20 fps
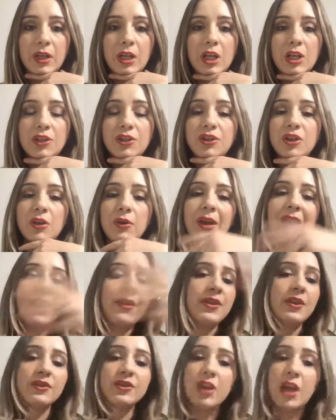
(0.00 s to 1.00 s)
So, and
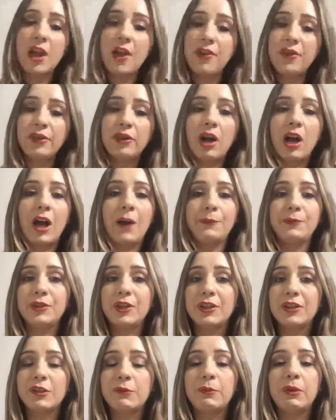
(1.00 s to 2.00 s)
there's other
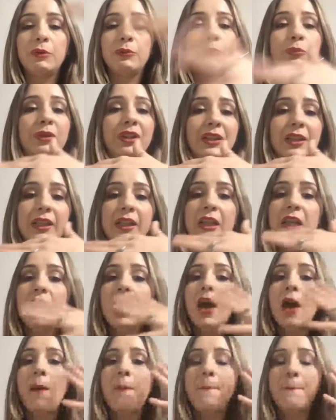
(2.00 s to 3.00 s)
options, but really
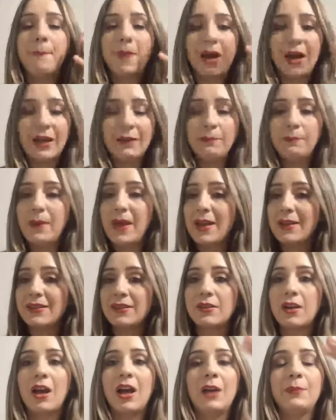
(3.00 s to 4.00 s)
my best
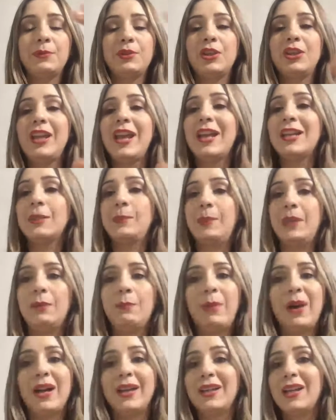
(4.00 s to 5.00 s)
option has been
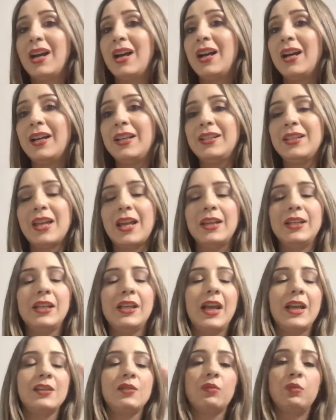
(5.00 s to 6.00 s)
by kind, and it
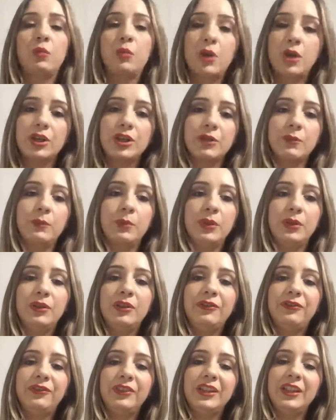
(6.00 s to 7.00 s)
has worked
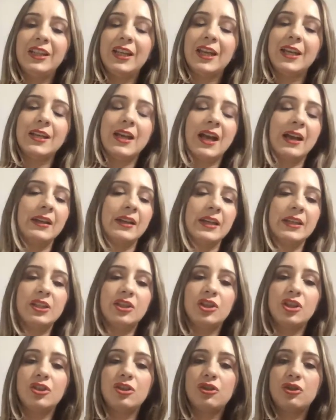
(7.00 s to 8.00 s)
beautifully, and it's
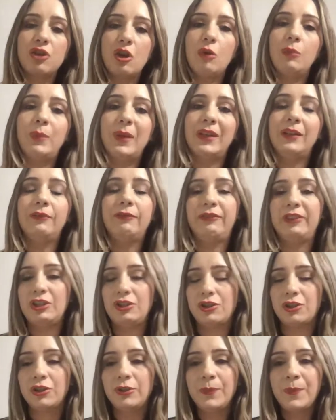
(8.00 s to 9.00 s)
just so
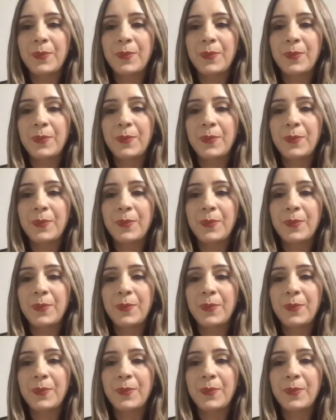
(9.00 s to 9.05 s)
beneficial.